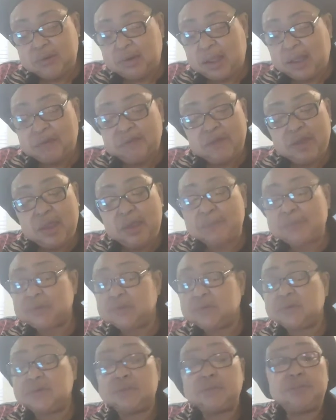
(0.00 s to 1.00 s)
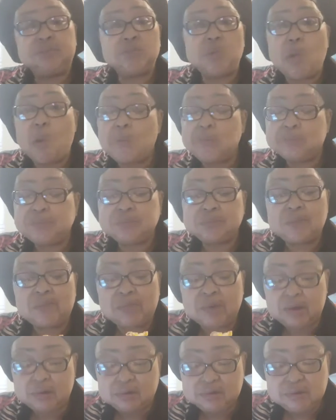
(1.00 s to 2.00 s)
Life happens
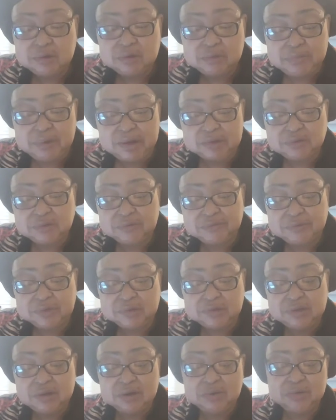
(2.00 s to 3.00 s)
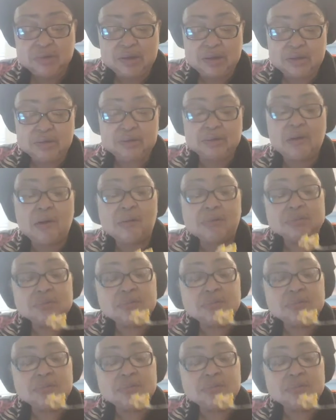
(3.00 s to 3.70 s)
to the best of us every day.